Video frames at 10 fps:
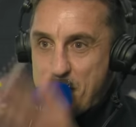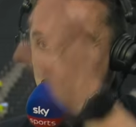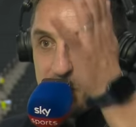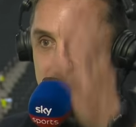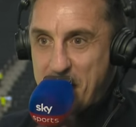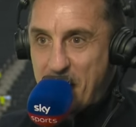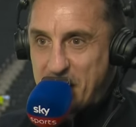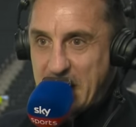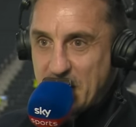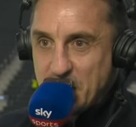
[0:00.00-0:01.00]
Bournemouth
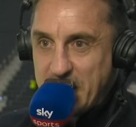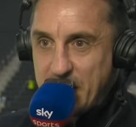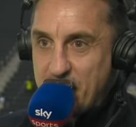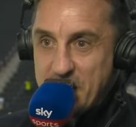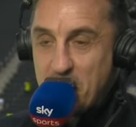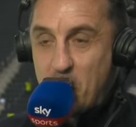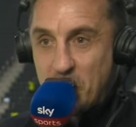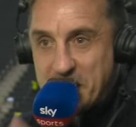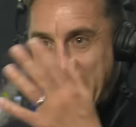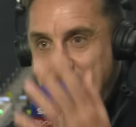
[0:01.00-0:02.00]
off last year. We've written
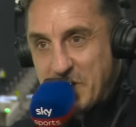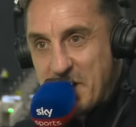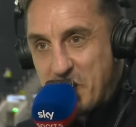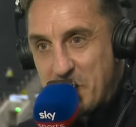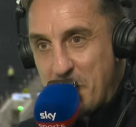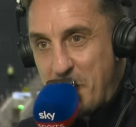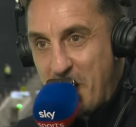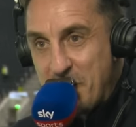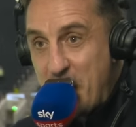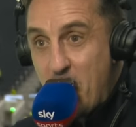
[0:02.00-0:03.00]
all the teams that have come up
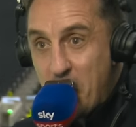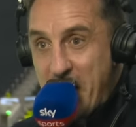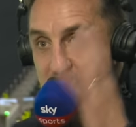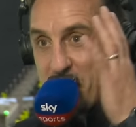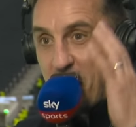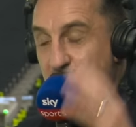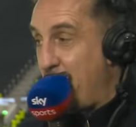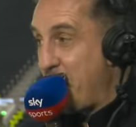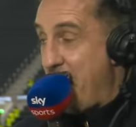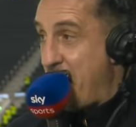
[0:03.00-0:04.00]
off. We all have. We've all
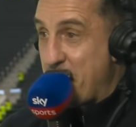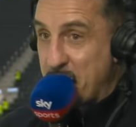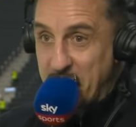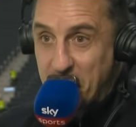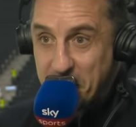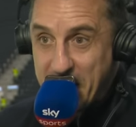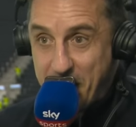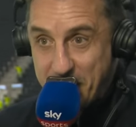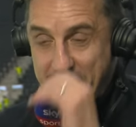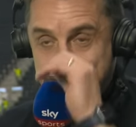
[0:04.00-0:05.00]
thought there, them three could go
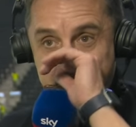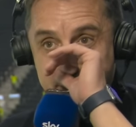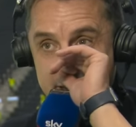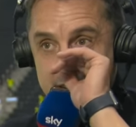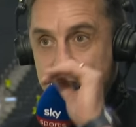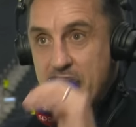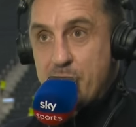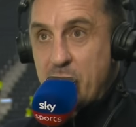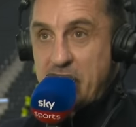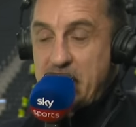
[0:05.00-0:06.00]
down definitely.
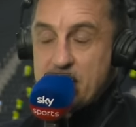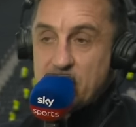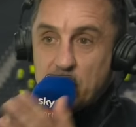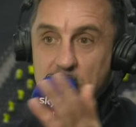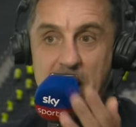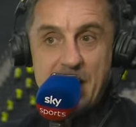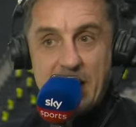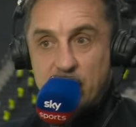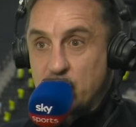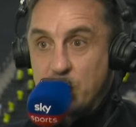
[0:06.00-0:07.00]
But you need a result like
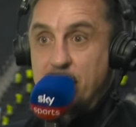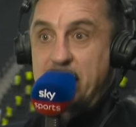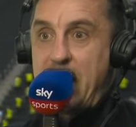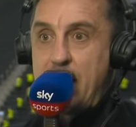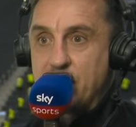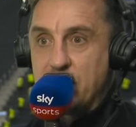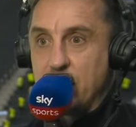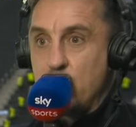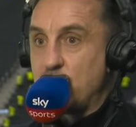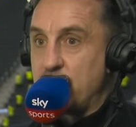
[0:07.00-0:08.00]
that just sometimes.
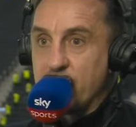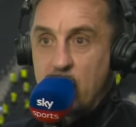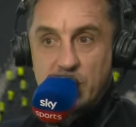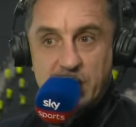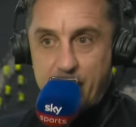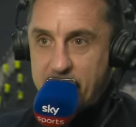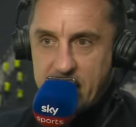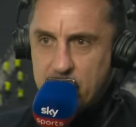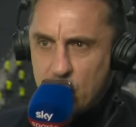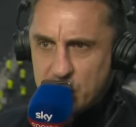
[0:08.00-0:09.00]
And Luton have got a
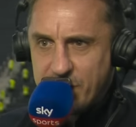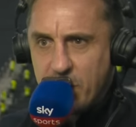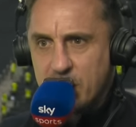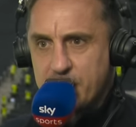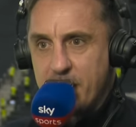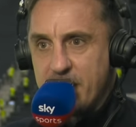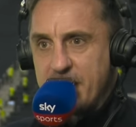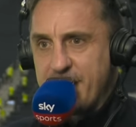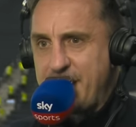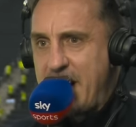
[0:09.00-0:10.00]
spirit. Of course, they've got a
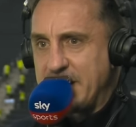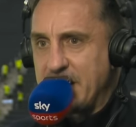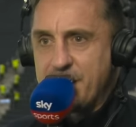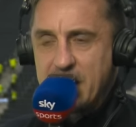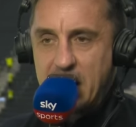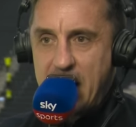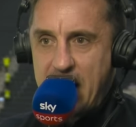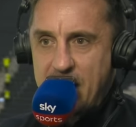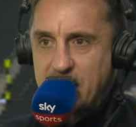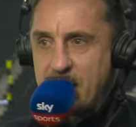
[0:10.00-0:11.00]
spirit. They're fighting for their
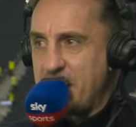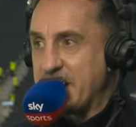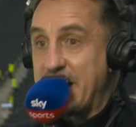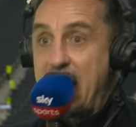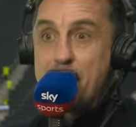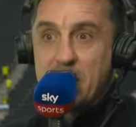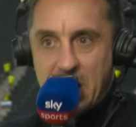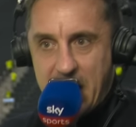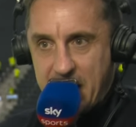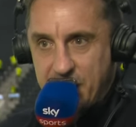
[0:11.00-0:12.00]
lives. They're in the time of their
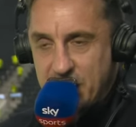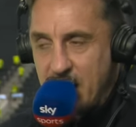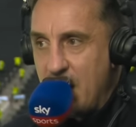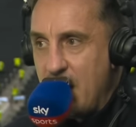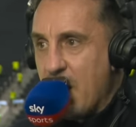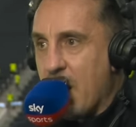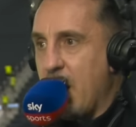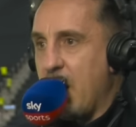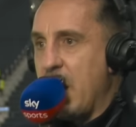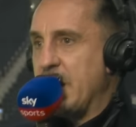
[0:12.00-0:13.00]
lives.
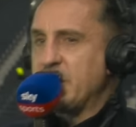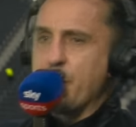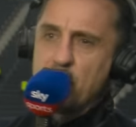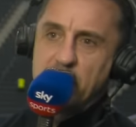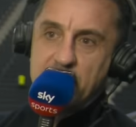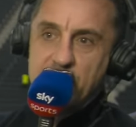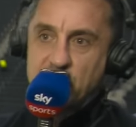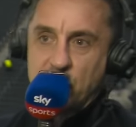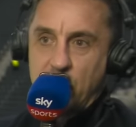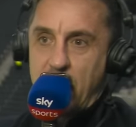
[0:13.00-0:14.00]
Uh, and it's a brilliant
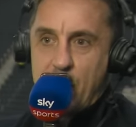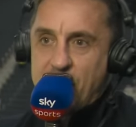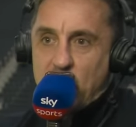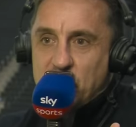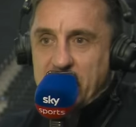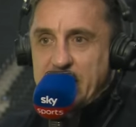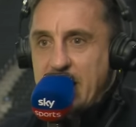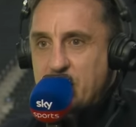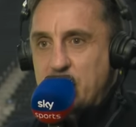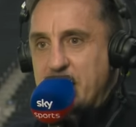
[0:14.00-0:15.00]
result. And we've not seen it,
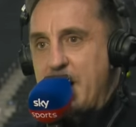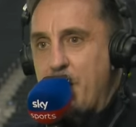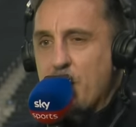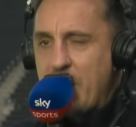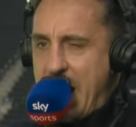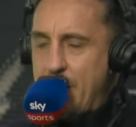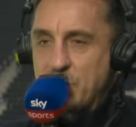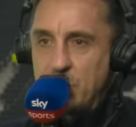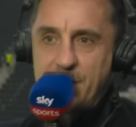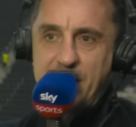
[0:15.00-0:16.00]
as we say, but
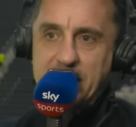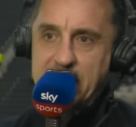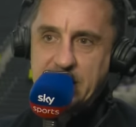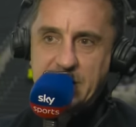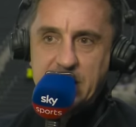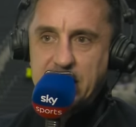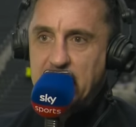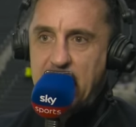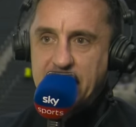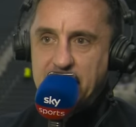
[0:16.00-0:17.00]
absolutely fantastic and
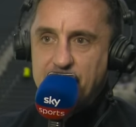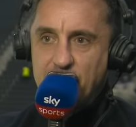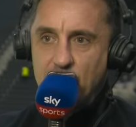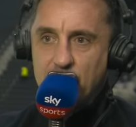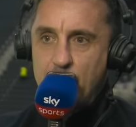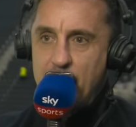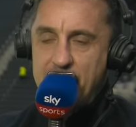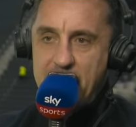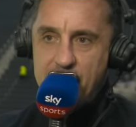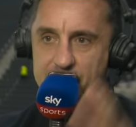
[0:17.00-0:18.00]
delighted for them. We
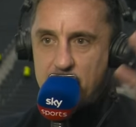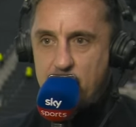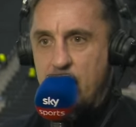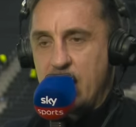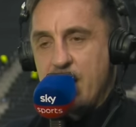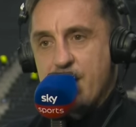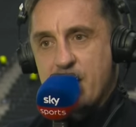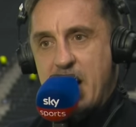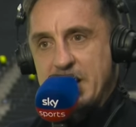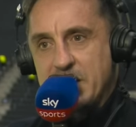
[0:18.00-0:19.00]
went there a few
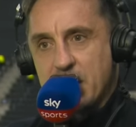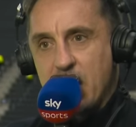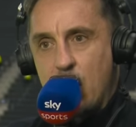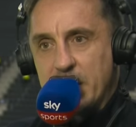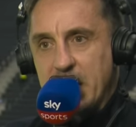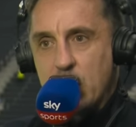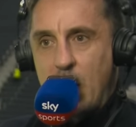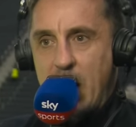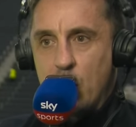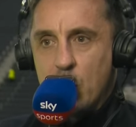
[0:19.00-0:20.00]
Fridays ago and didn't
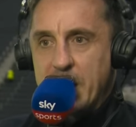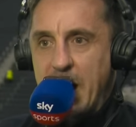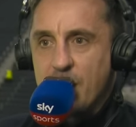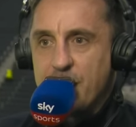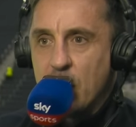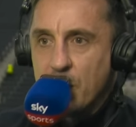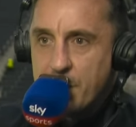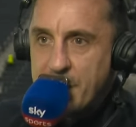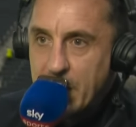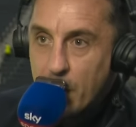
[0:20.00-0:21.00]
quite work out for
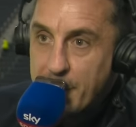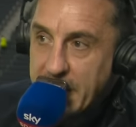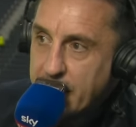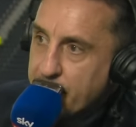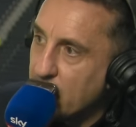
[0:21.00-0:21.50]
them. They got beat.